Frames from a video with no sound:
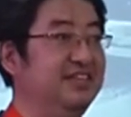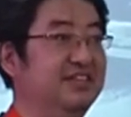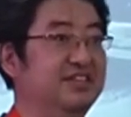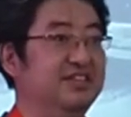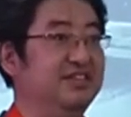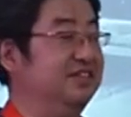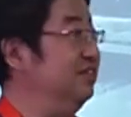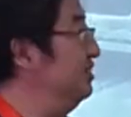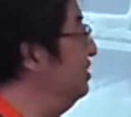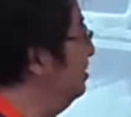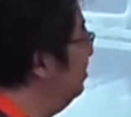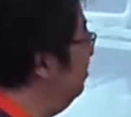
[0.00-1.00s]
So
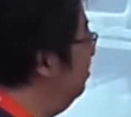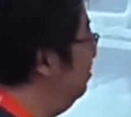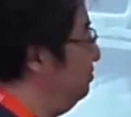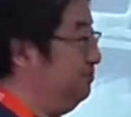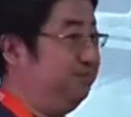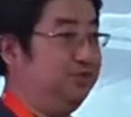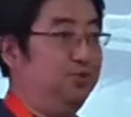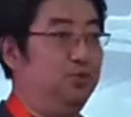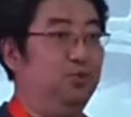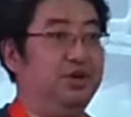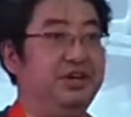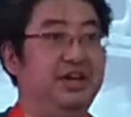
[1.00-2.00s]
what
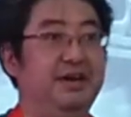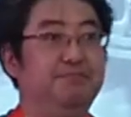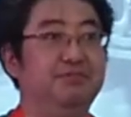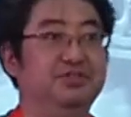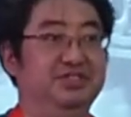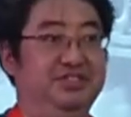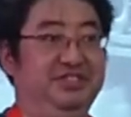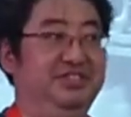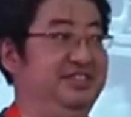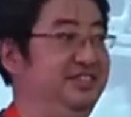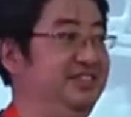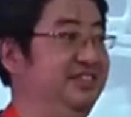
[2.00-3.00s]
happens
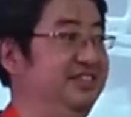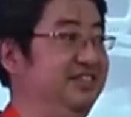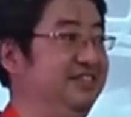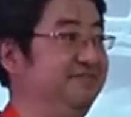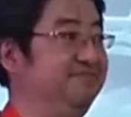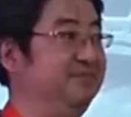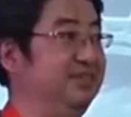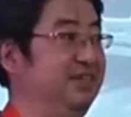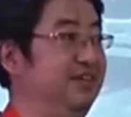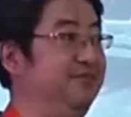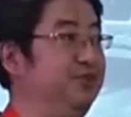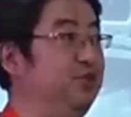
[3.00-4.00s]
if you're a
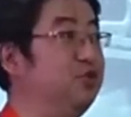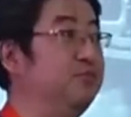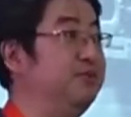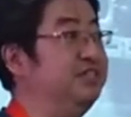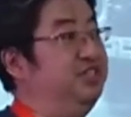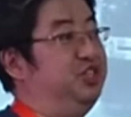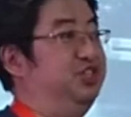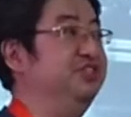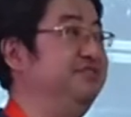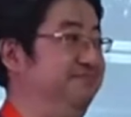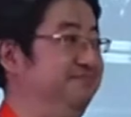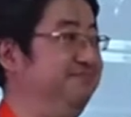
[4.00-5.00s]
manager?
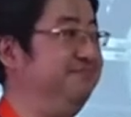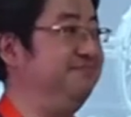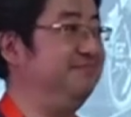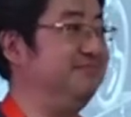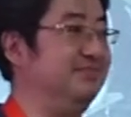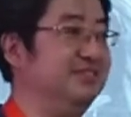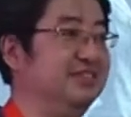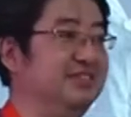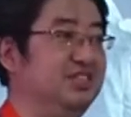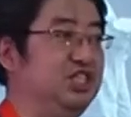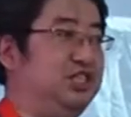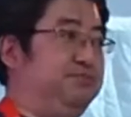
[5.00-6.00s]
This
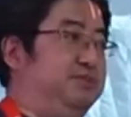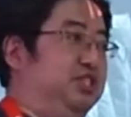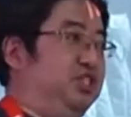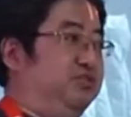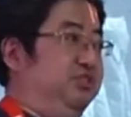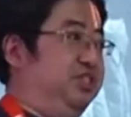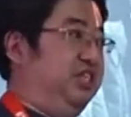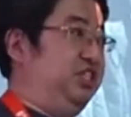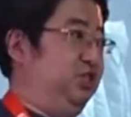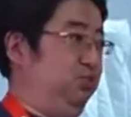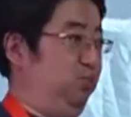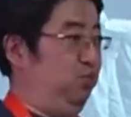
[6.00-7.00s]
specialization worked
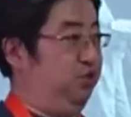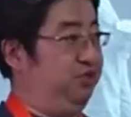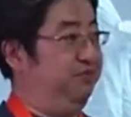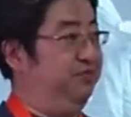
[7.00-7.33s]
very good.